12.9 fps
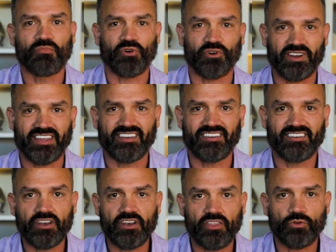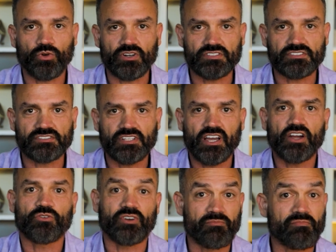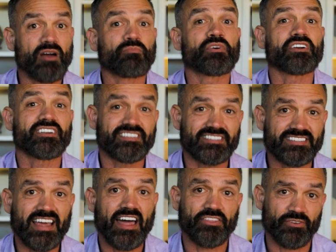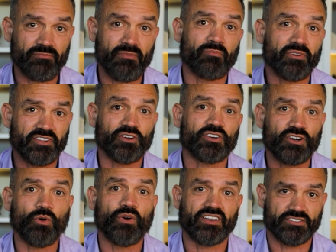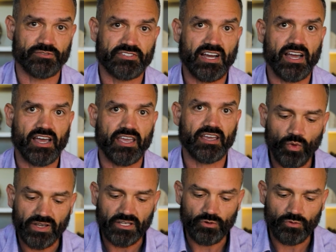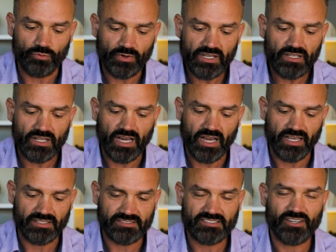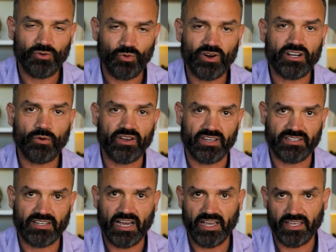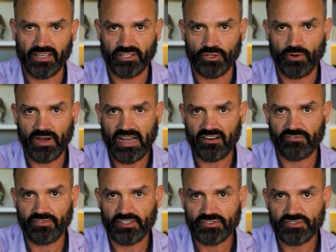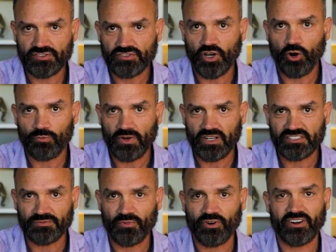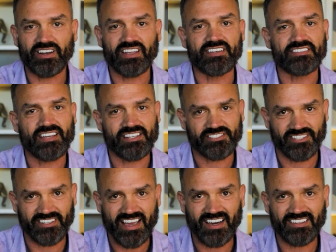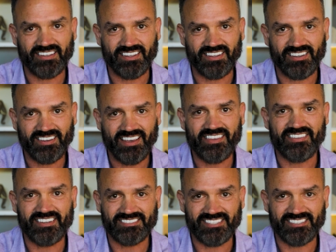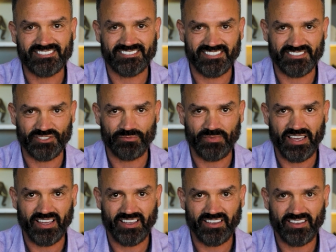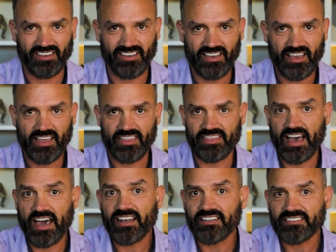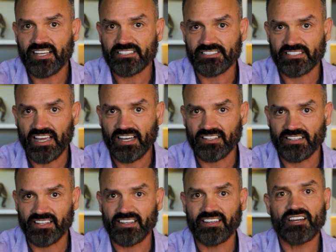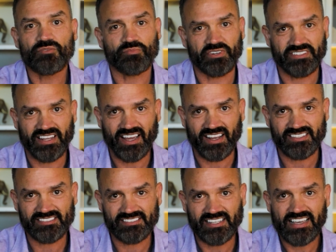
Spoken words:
mori. In other words, remember death. Remember, you're going to die. When you realize we're going to die, you have so much more intentionality in the decisions that you make. That intentionality protects